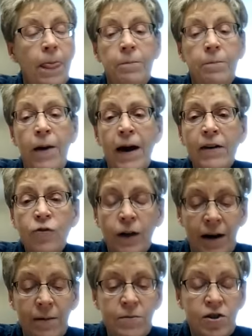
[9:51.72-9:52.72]
And Patrick,
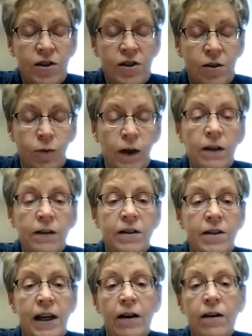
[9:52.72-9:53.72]
I'm just thrilled to
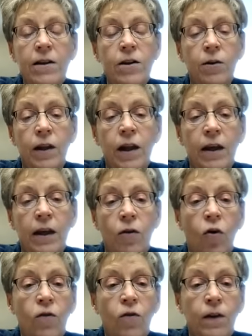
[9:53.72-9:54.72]
tell you that
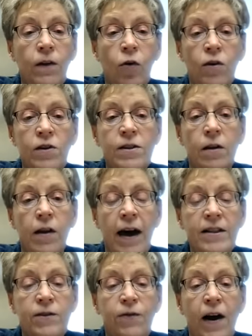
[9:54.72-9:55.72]
over the course of the
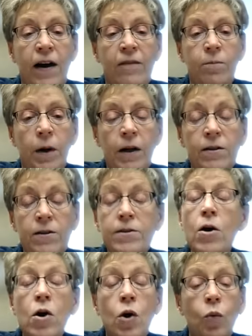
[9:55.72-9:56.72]
last 5 months,
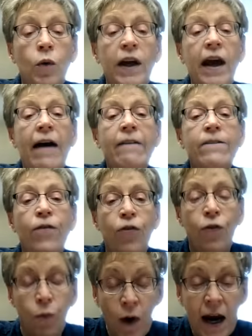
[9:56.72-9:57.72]
we have
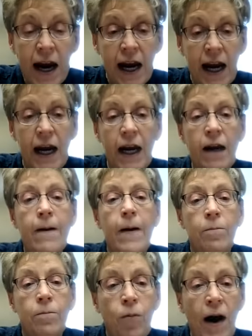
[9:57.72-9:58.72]
3
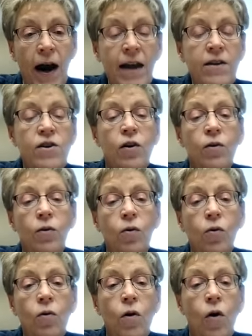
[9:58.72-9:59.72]
brand
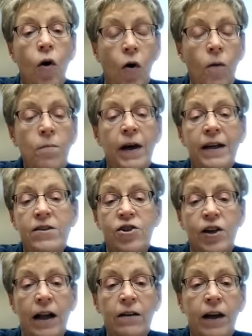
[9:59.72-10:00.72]
new home-based
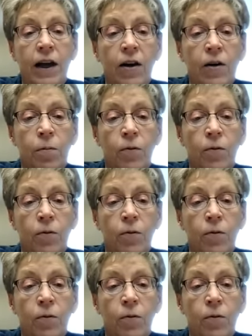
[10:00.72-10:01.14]
childcare